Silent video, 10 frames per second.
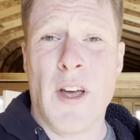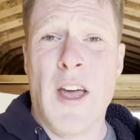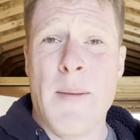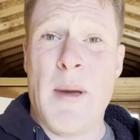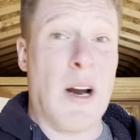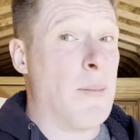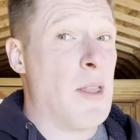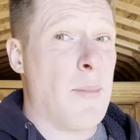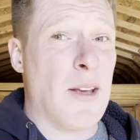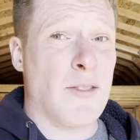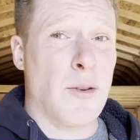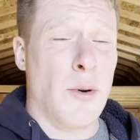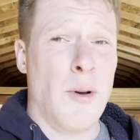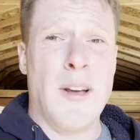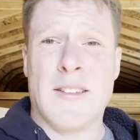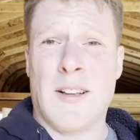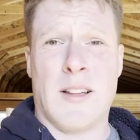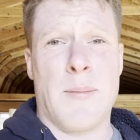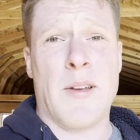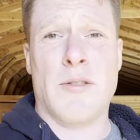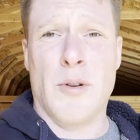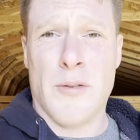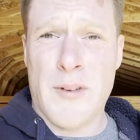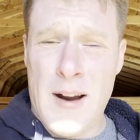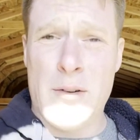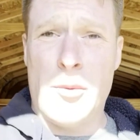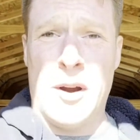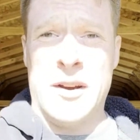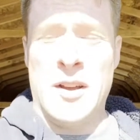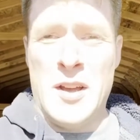It may not be the best tool, it's not the best tool for everyone,